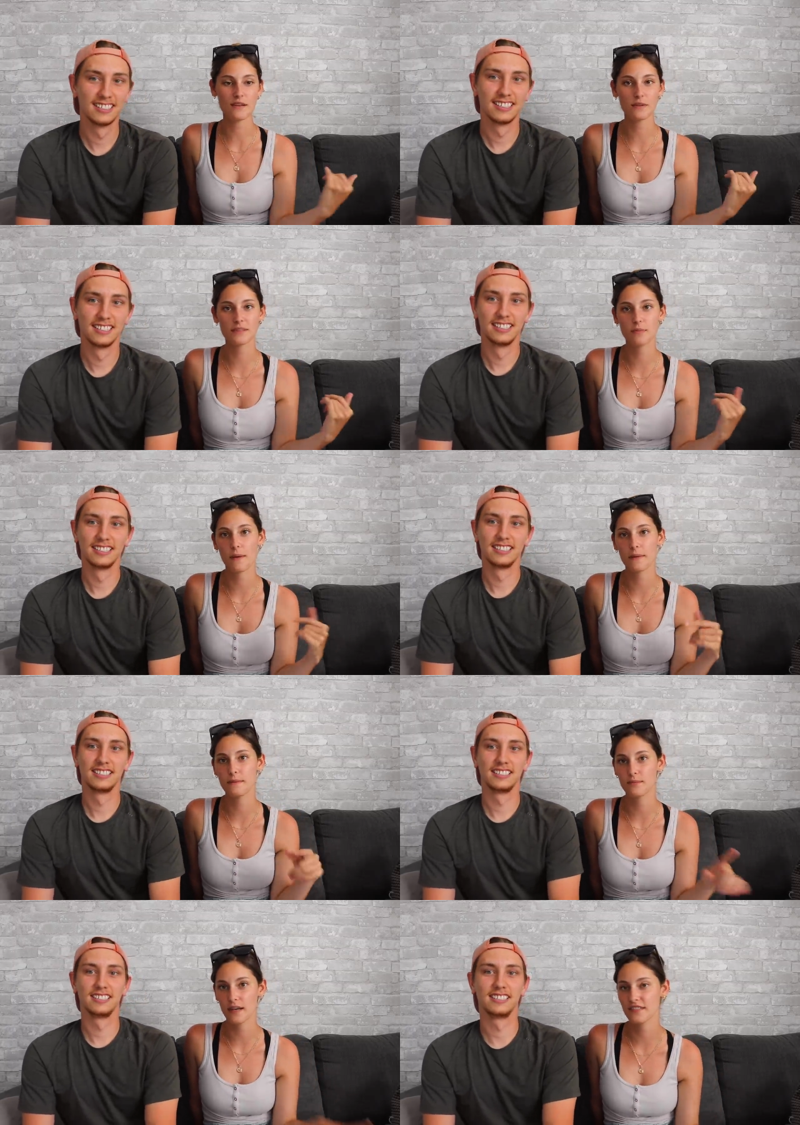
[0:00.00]
Speaker 1: was probably
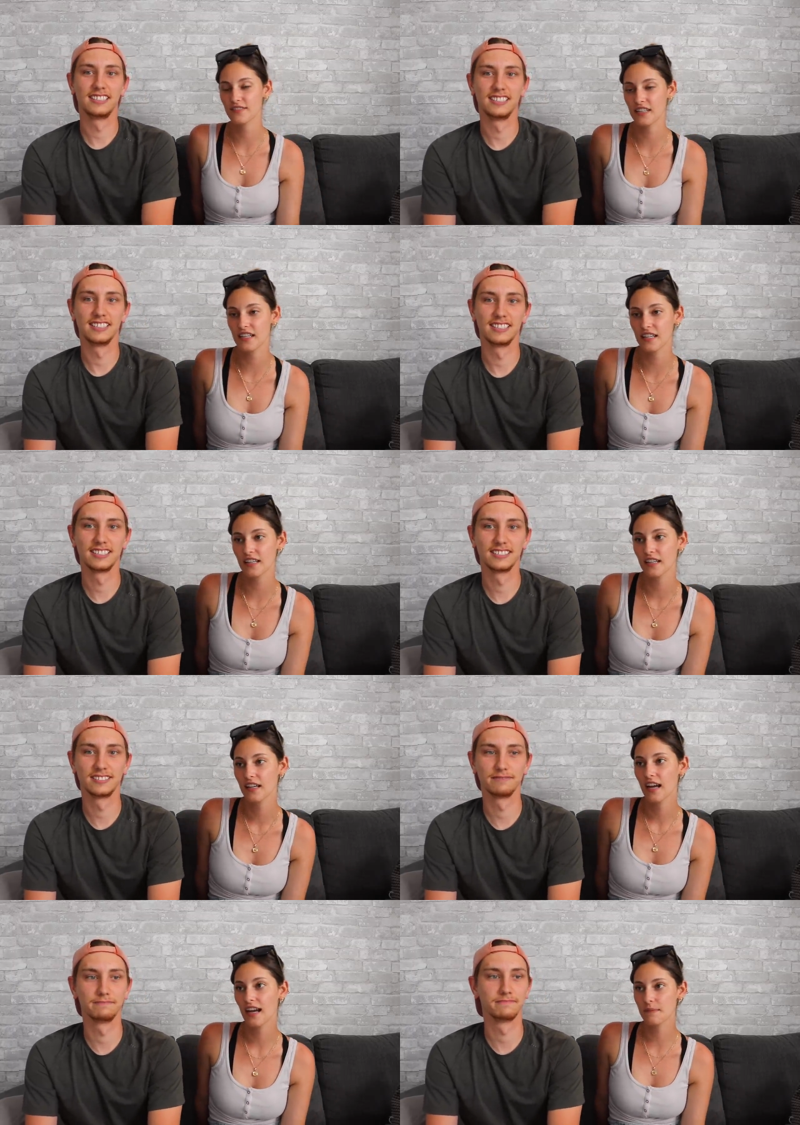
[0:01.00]
breastfeeding
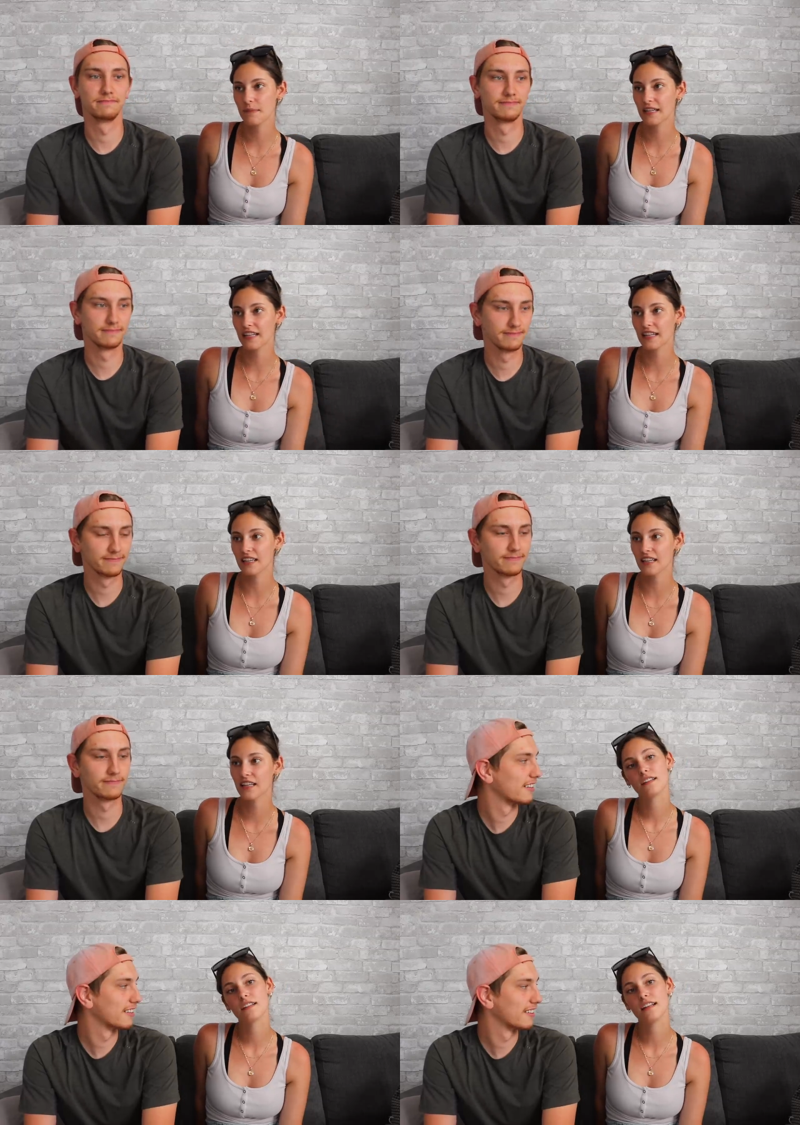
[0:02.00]
at the beginning.
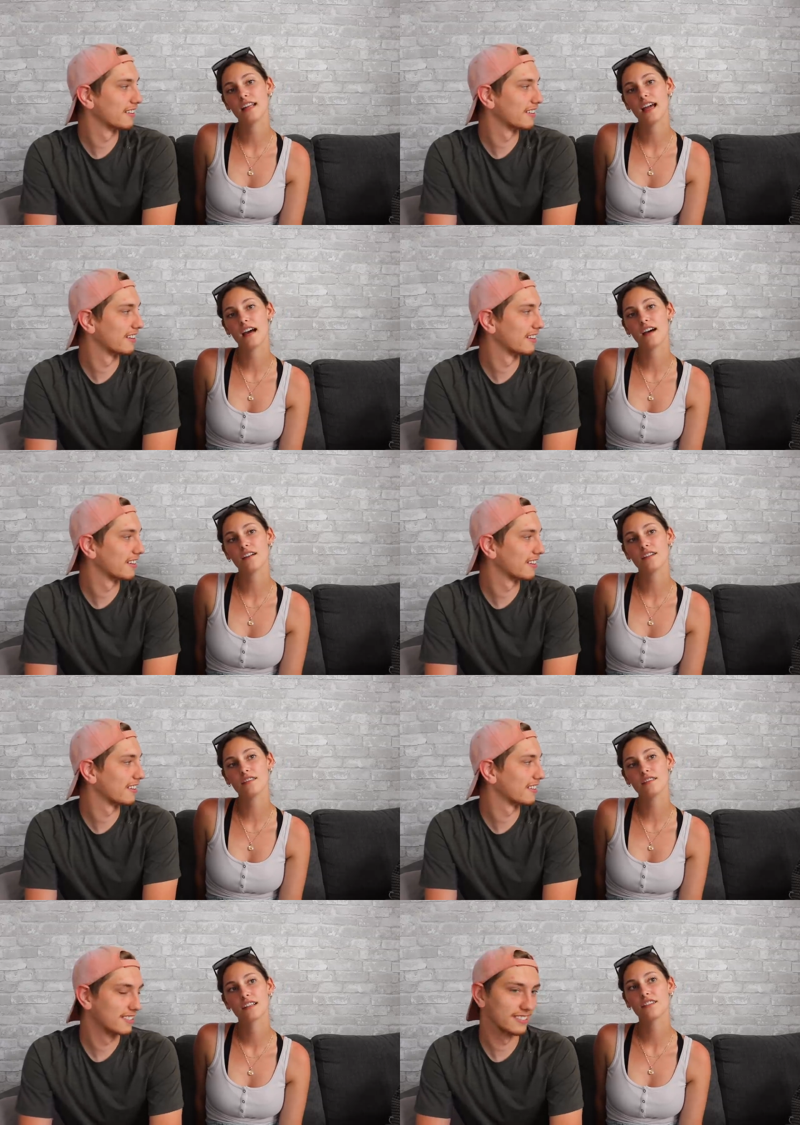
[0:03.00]

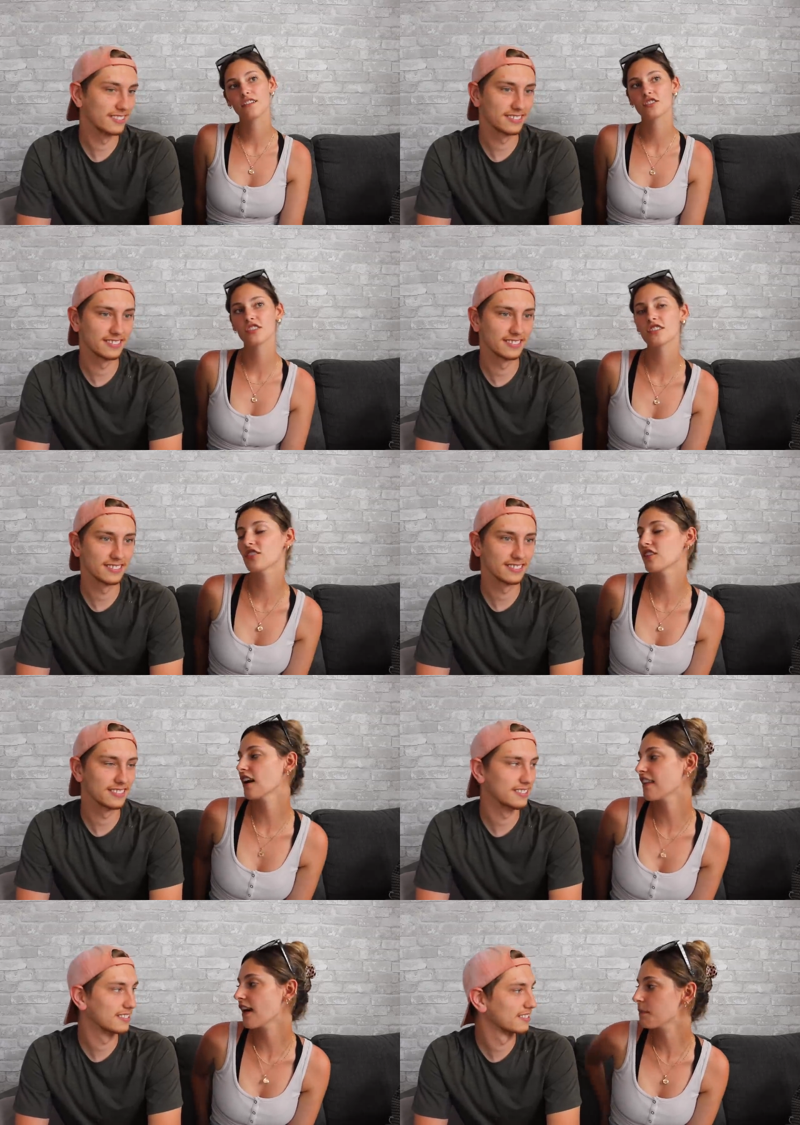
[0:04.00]
Now, I don't know, she doesn't cry
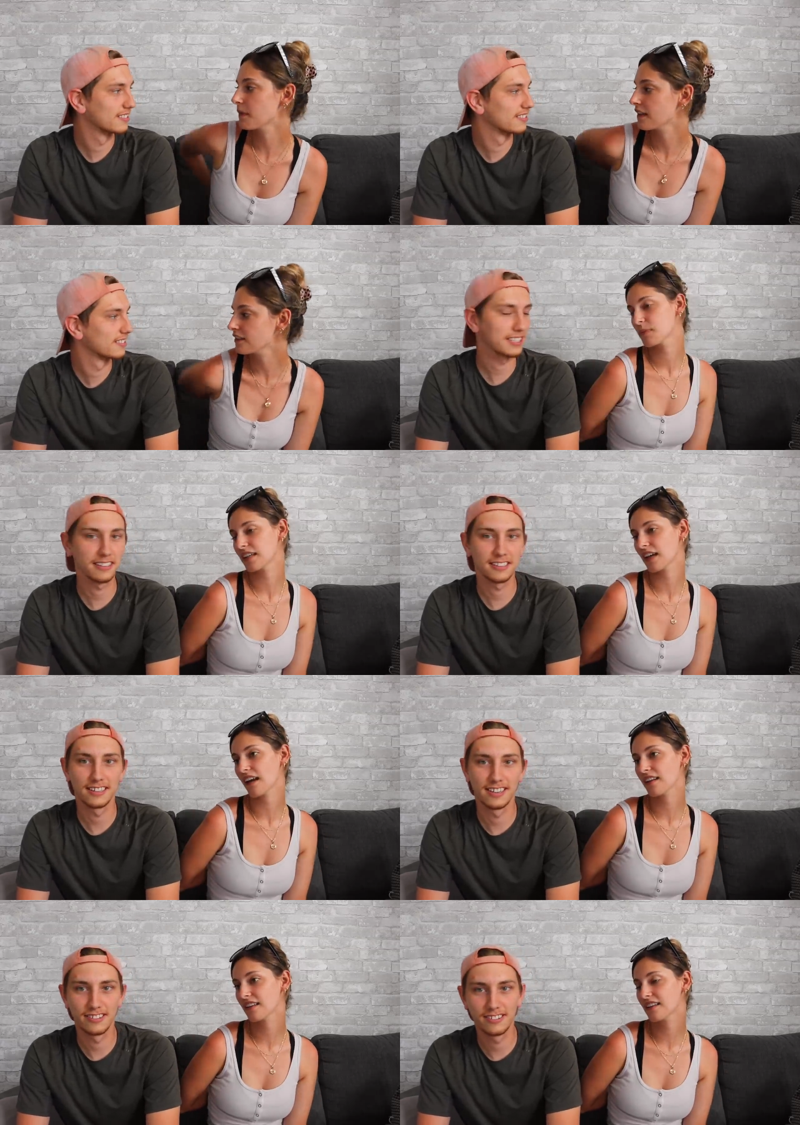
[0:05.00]
that much, but
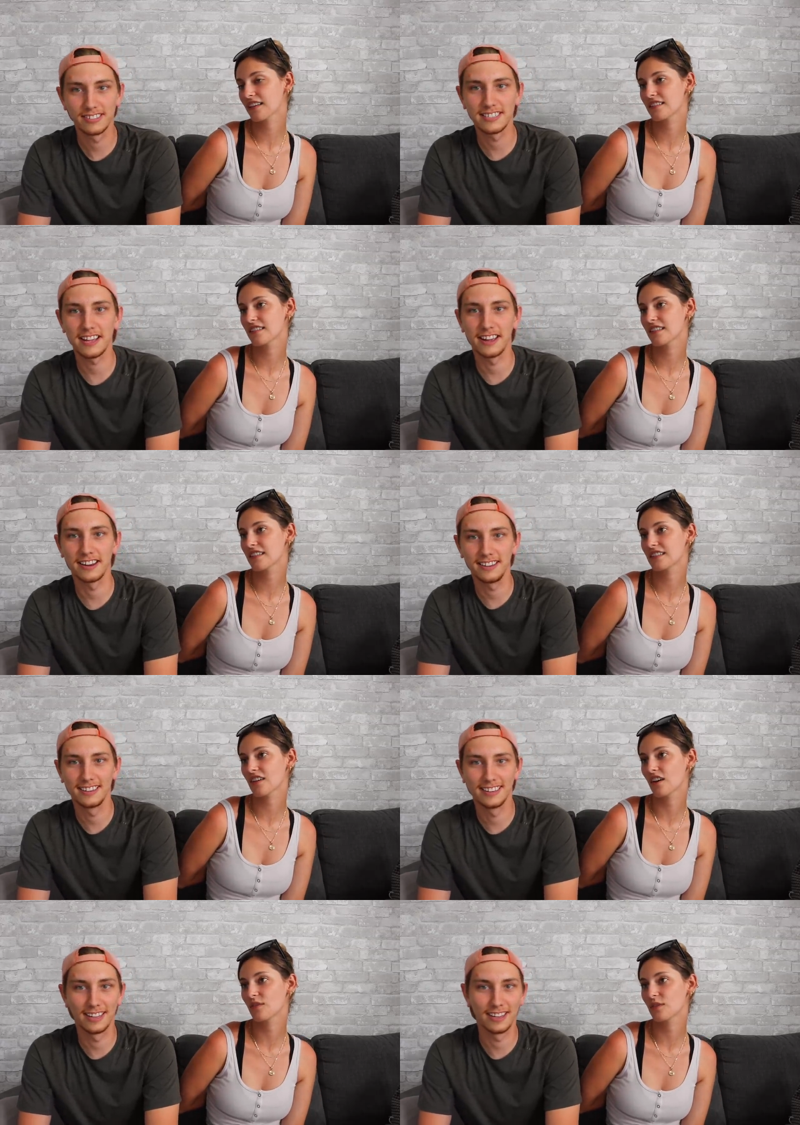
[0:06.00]
yeah,
Speaker 2: it does, good. It's
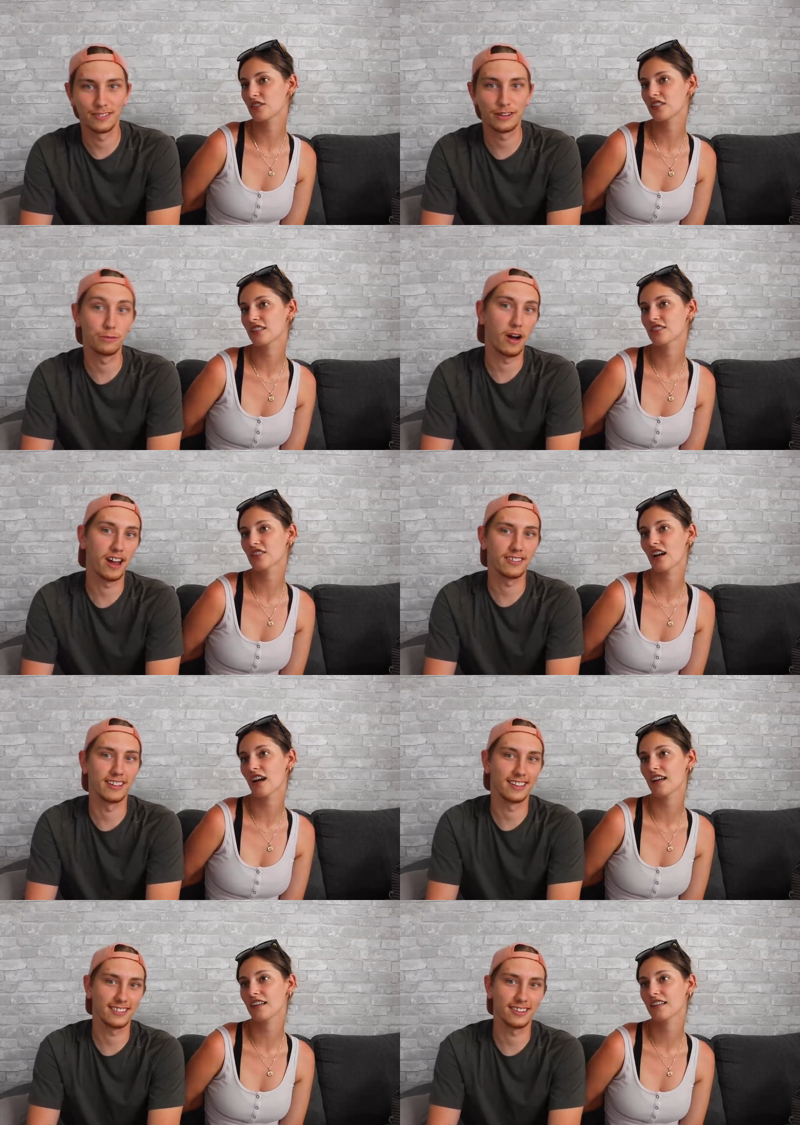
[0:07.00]
hard when she She's does watching cry.
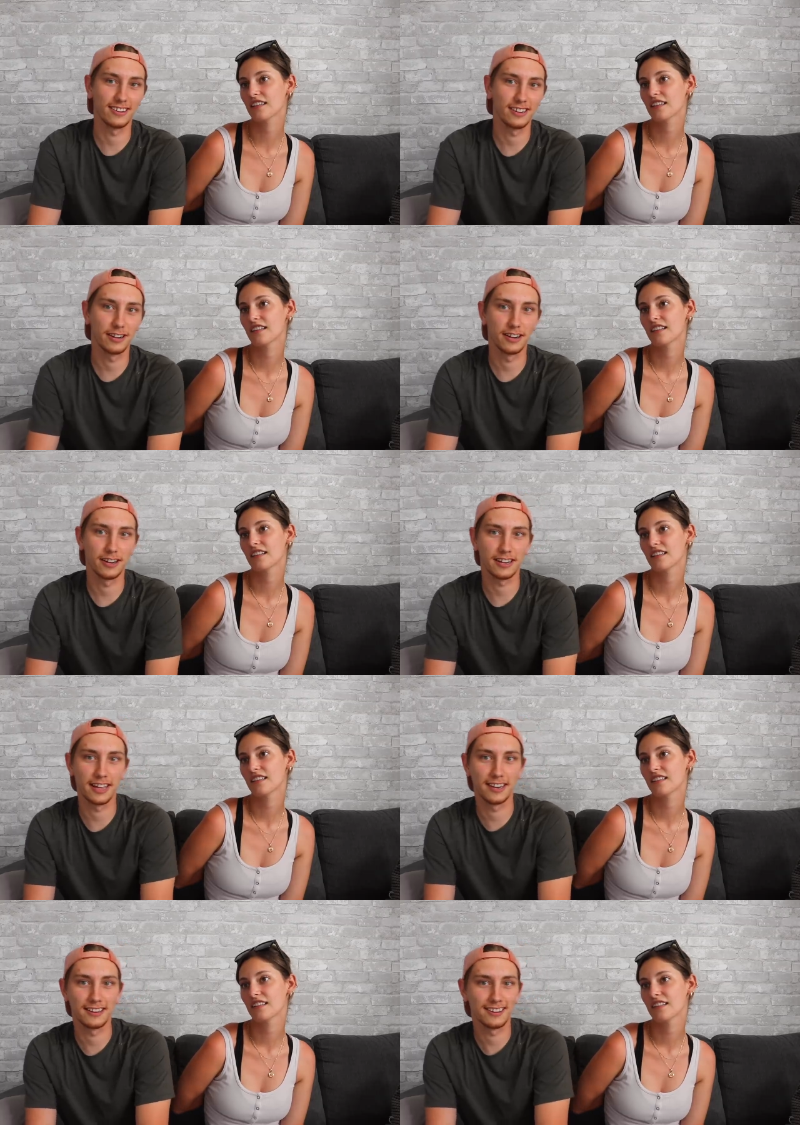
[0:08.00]
This. You're, you're a good kid.